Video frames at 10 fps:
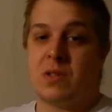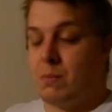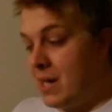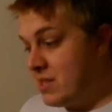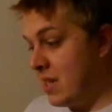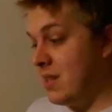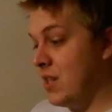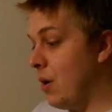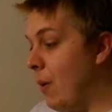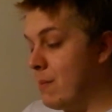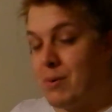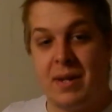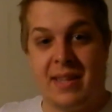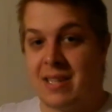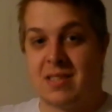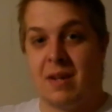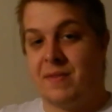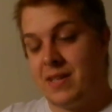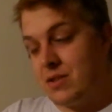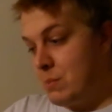So basically, you don't want to breathe that
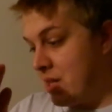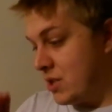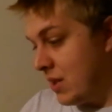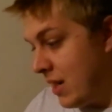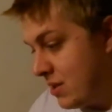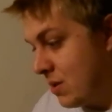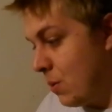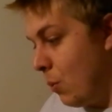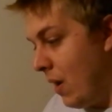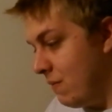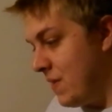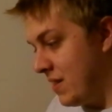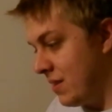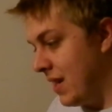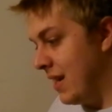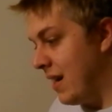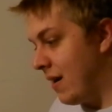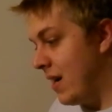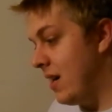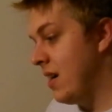stuff in. So make sure you guys are in a well-ventilated
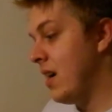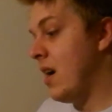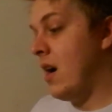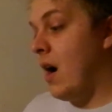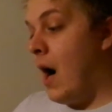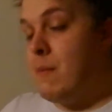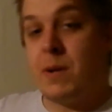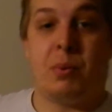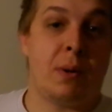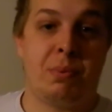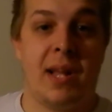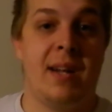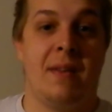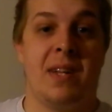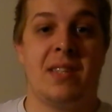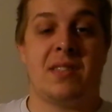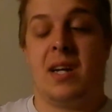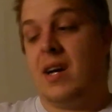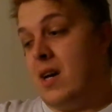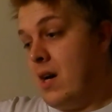area. I'm going to put a plate on
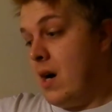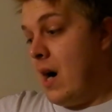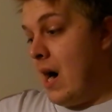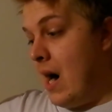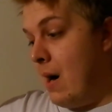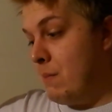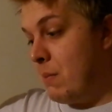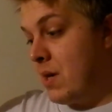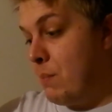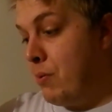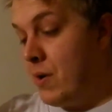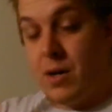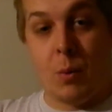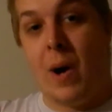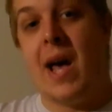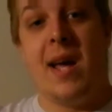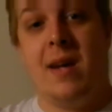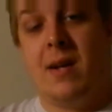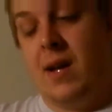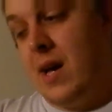this. Um, I'm going to put it
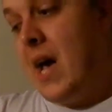away.